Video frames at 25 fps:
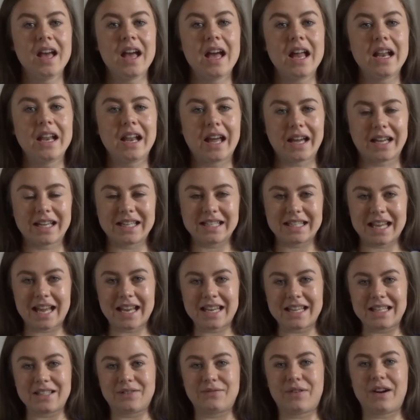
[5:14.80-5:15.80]
Like I
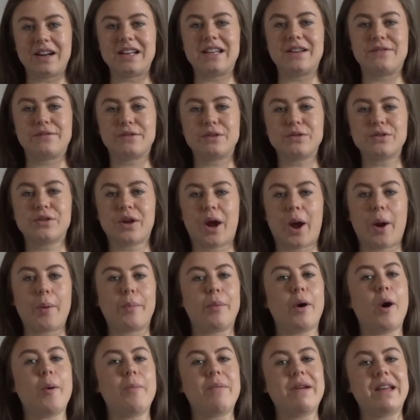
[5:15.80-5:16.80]
said, it's very difficult, so I'll
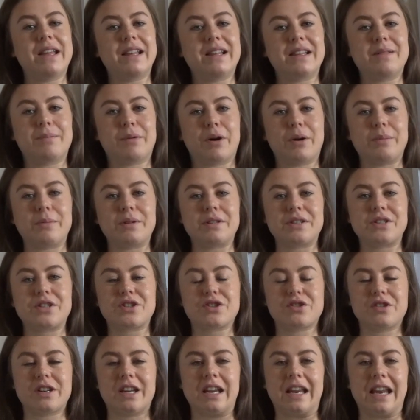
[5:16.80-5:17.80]
pop it in the bottom of the
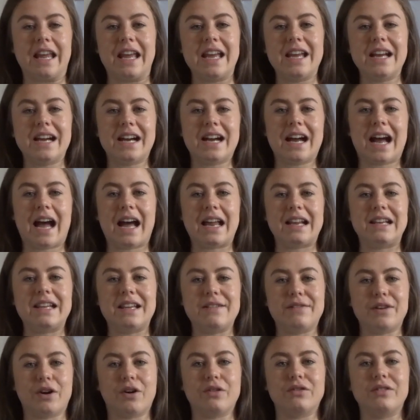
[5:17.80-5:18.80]
screen here and
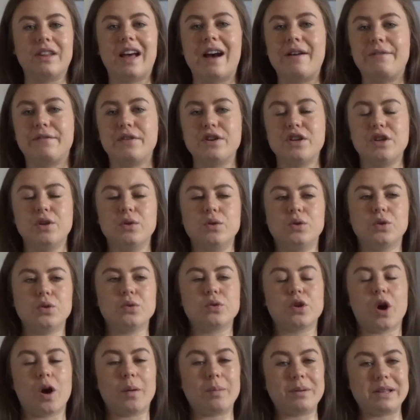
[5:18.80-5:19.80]
leave it on there for you to
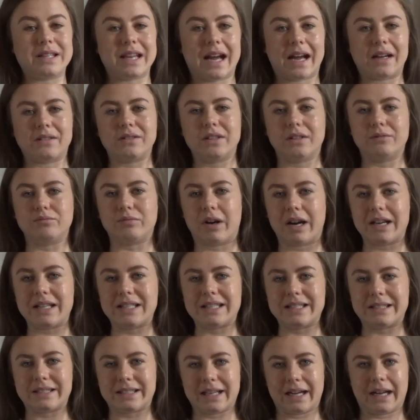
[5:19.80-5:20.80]
copy down and
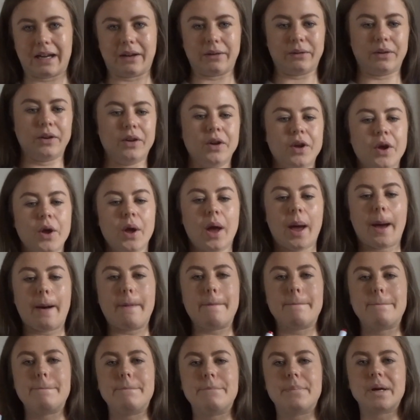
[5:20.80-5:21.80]
write it down,
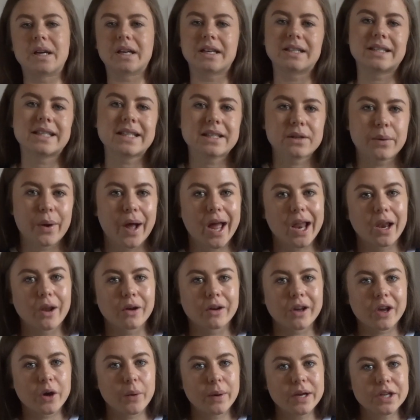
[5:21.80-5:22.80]
because it's quite a
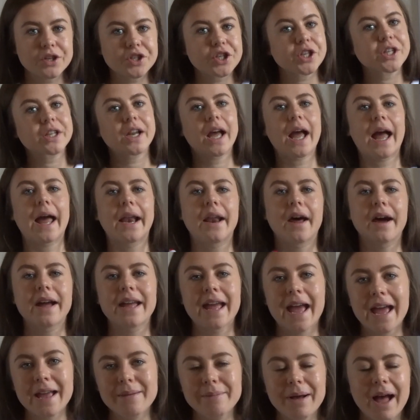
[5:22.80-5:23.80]
long equation and I
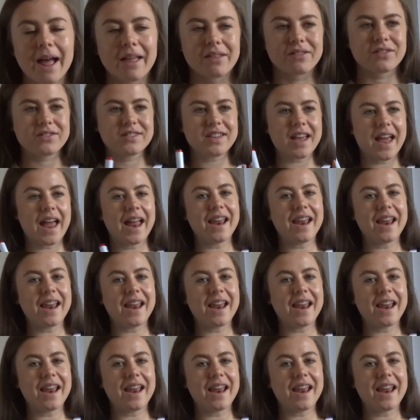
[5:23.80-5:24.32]
hate maths.